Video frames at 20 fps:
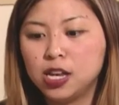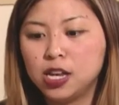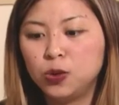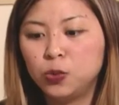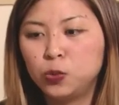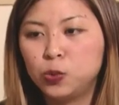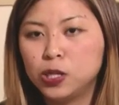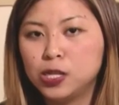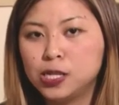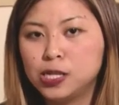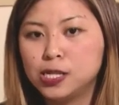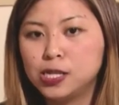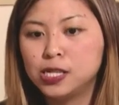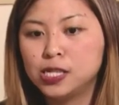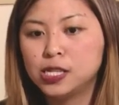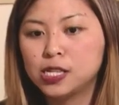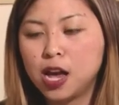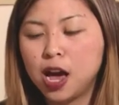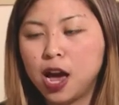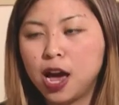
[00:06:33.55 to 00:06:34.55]
It
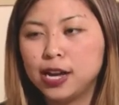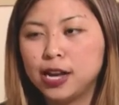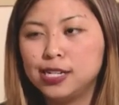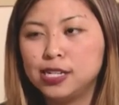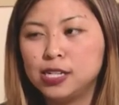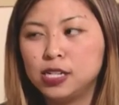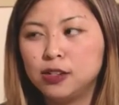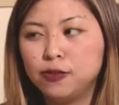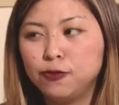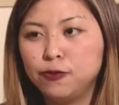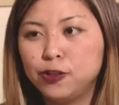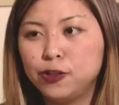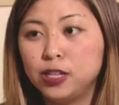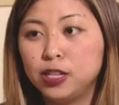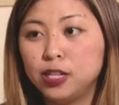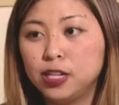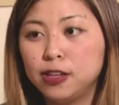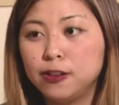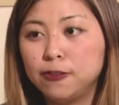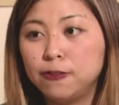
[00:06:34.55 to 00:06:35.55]
was I didn't
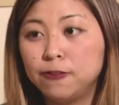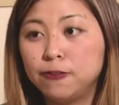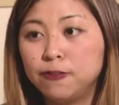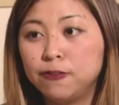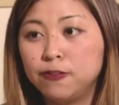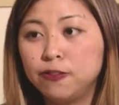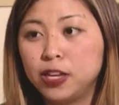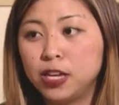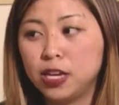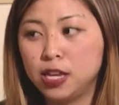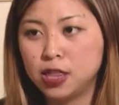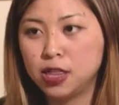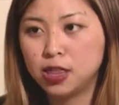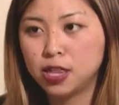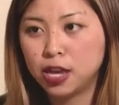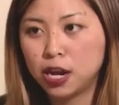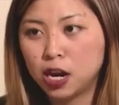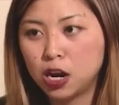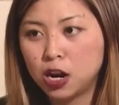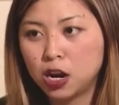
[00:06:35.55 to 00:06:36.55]
really fit in
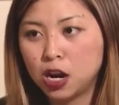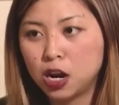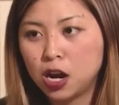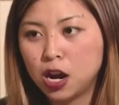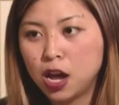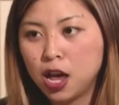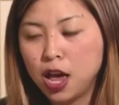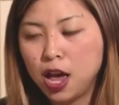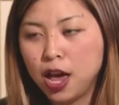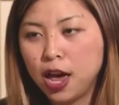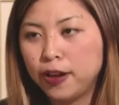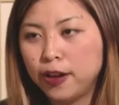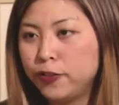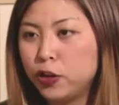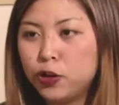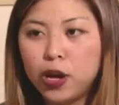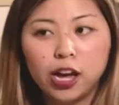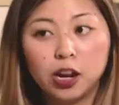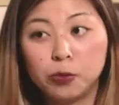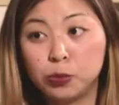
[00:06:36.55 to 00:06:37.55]
there. I
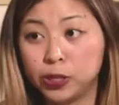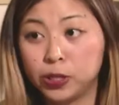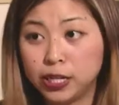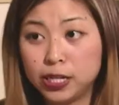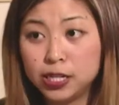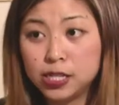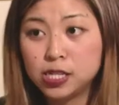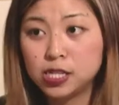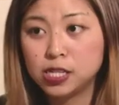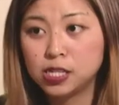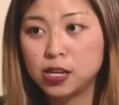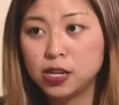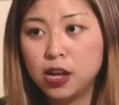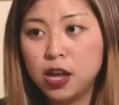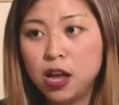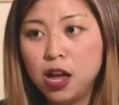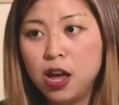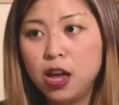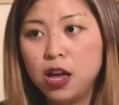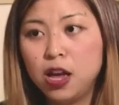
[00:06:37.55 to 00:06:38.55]
felt out of place.
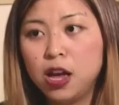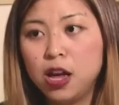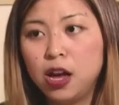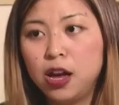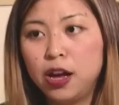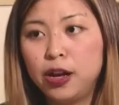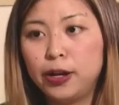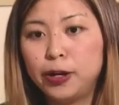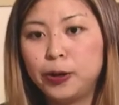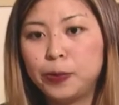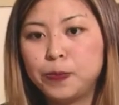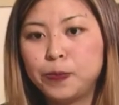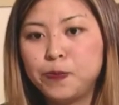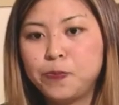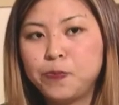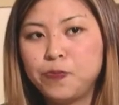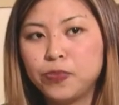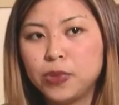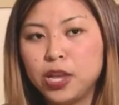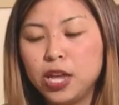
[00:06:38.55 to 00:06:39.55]
Mm-hmm.
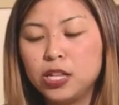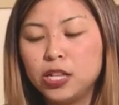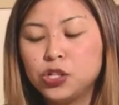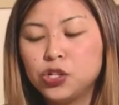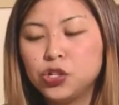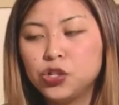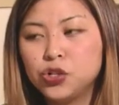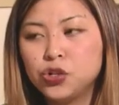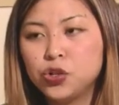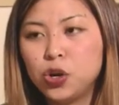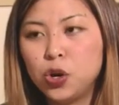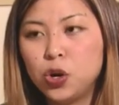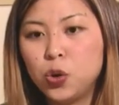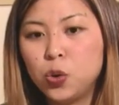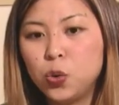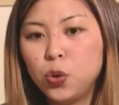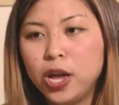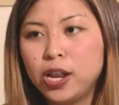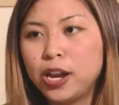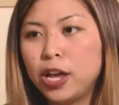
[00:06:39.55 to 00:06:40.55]
Um, and
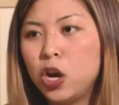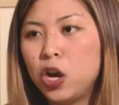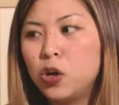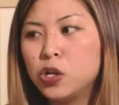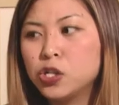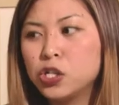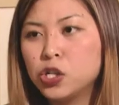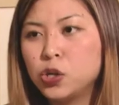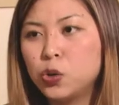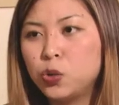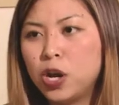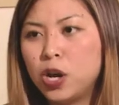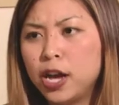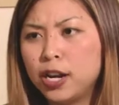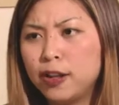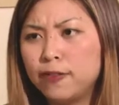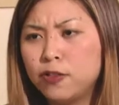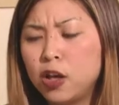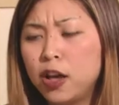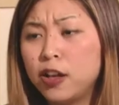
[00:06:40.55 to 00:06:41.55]
so, and I also
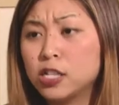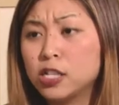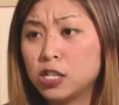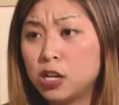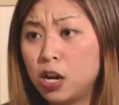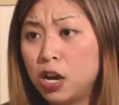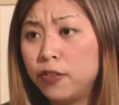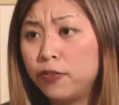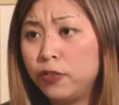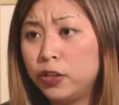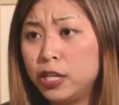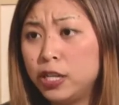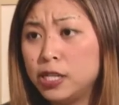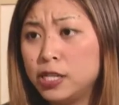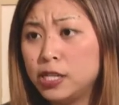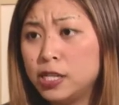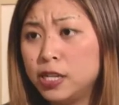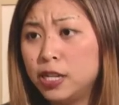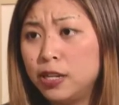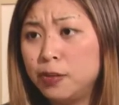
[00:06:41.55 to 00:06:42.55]
kind of lost
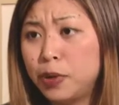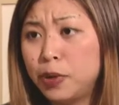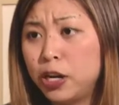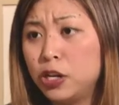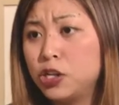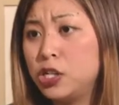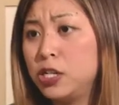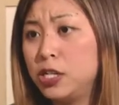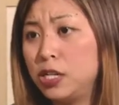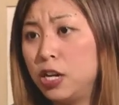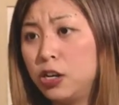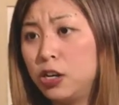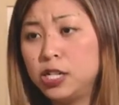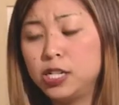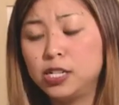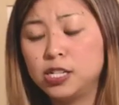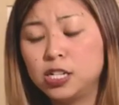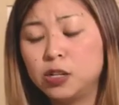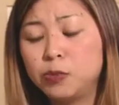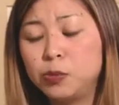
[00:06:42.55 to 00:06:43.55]
confidence in my art-
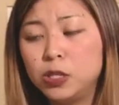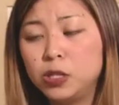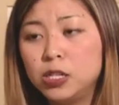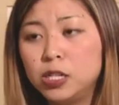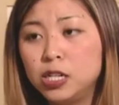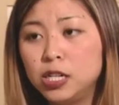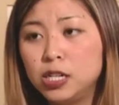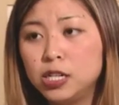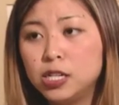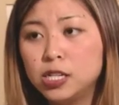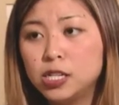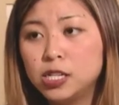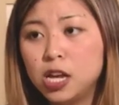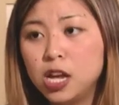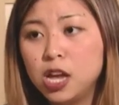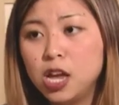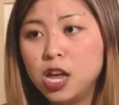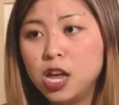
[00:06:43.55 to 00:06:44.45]
artistic abilities.